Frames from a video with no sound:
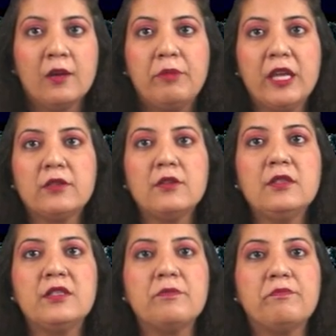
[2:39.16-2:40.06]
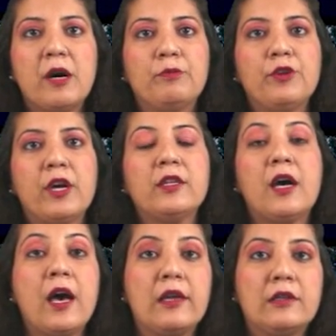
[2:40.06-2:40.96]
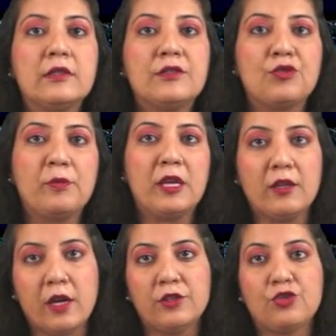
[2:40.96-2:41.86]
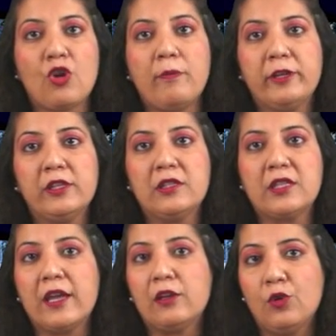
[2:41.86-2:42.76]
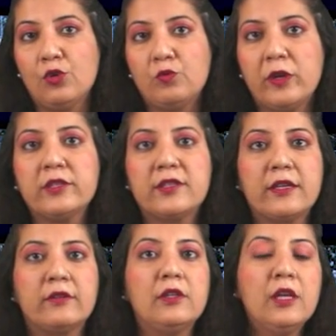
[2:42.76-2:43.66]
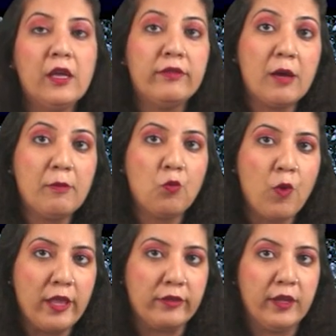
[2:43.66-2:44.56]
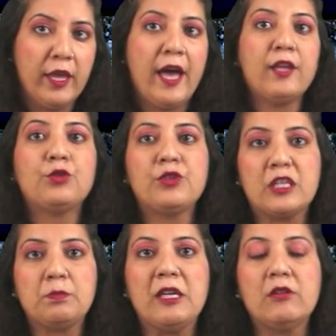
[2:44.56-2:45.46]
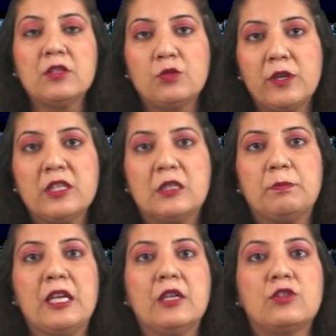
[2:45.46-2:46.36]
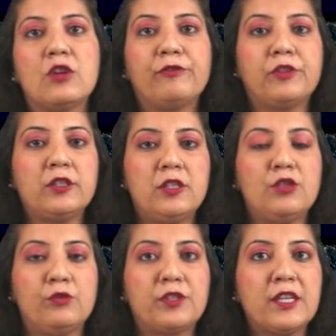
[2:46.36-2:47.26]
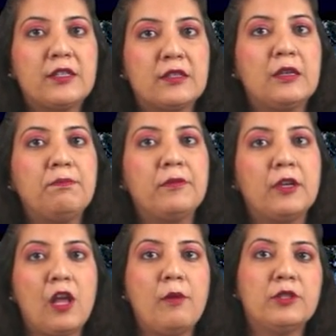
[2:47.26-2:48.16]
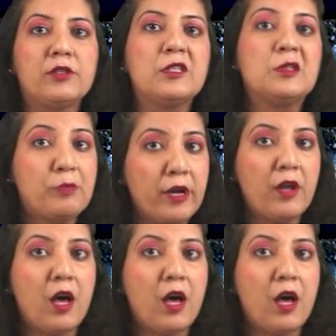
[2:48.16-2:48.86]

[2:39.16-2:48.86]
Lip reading: Batons and Babuyan Islands remain under tropical cyclone wind signal number 1 and could experience wind speeds of 30 to 60 kilometers per